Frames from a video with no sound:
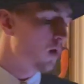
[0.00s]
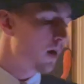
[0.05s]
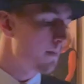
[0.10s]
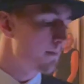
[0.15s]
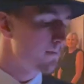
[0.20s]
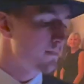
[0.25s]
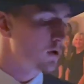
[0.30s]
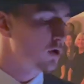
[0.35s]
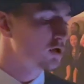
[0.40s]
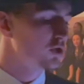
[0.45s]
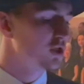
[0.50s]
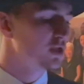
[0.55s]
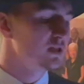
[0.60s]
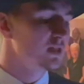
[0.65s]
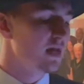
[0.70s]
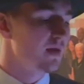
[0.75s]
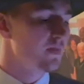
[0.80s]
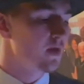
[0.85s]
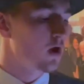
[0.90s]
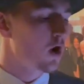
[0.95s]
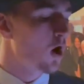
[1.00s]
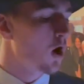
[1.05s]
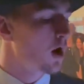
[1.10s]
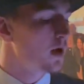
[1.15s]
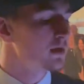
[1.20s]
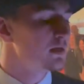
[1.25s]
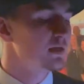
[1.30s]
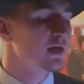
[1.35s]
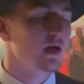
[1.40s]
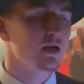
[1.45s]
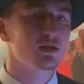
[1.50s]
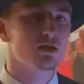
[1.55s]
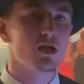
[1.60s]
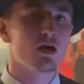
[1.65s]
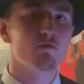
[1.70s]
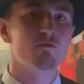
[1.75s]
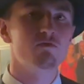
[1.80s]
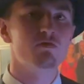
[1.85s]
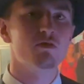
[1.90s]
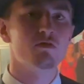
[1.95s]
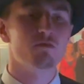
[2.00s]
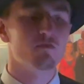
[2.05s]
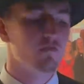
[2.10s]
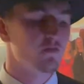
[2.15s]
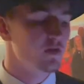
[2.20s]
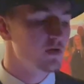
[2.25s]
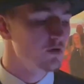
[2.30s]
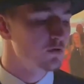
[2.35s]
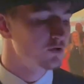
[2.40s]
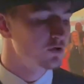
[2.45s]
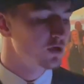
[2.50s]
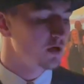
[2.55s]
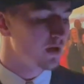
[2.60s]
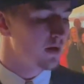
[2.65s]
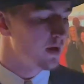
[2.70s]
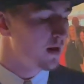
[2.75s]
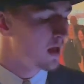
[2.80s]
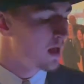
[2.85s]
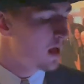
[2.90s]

emerges in the context of diffusion